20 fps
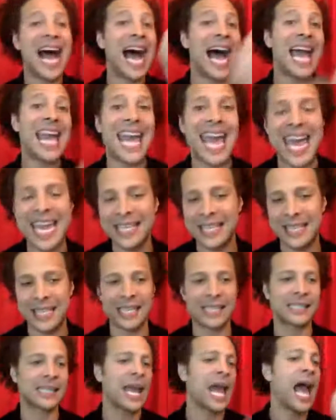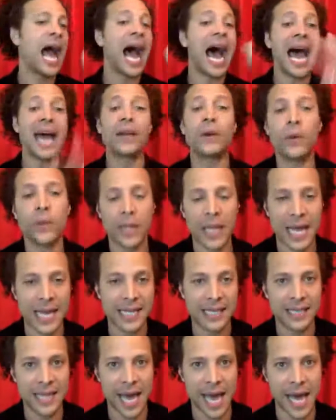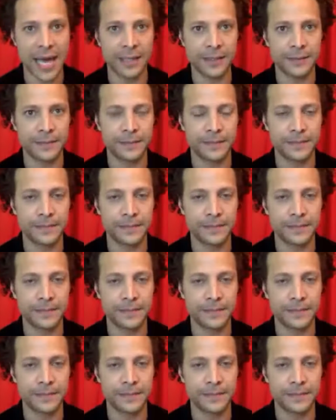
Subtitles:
I hate this, I don't like that,